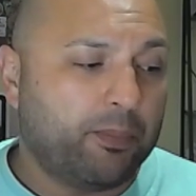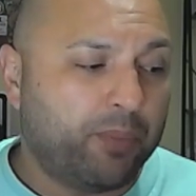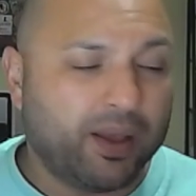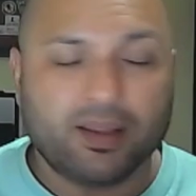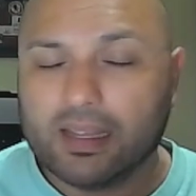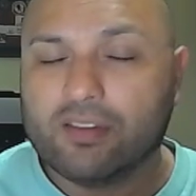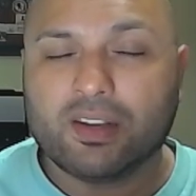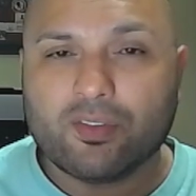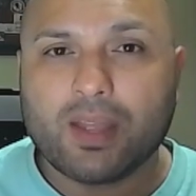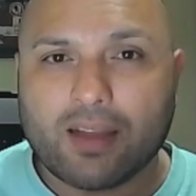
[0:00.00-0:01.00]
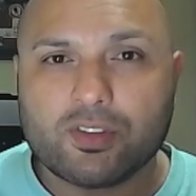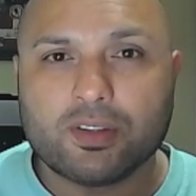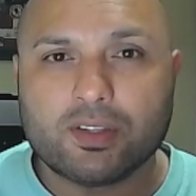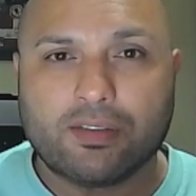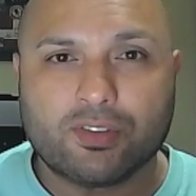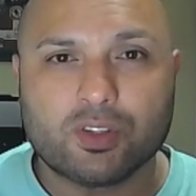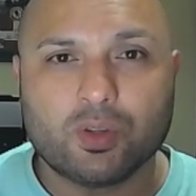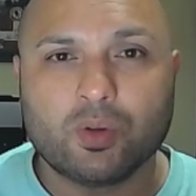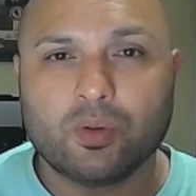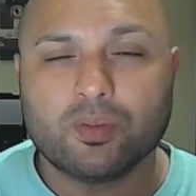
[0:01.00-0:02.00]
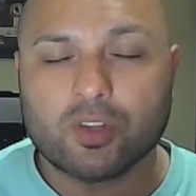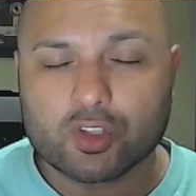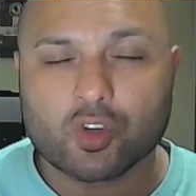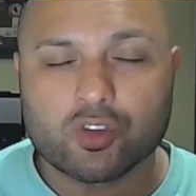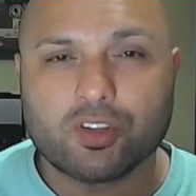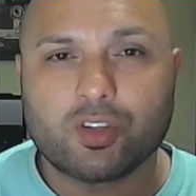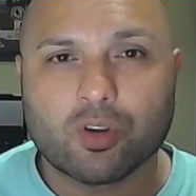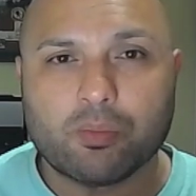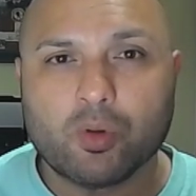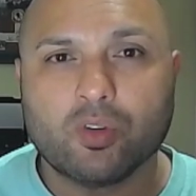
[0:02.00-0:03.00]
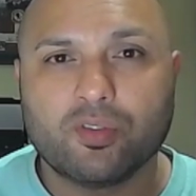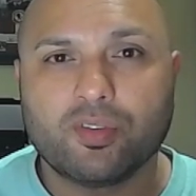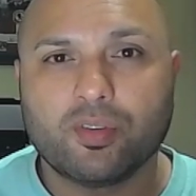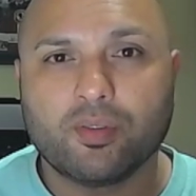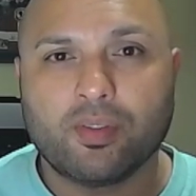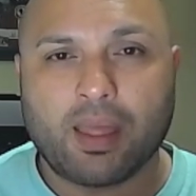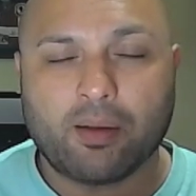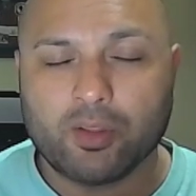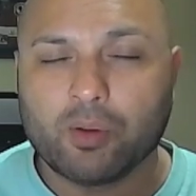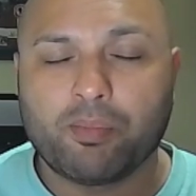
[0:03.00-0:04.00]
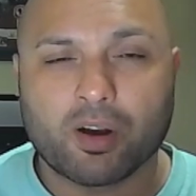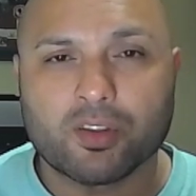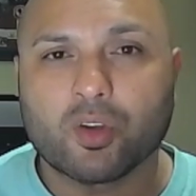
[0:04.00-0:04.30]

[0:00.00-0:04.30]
But even if we have to even do the surgery to remove that little part of the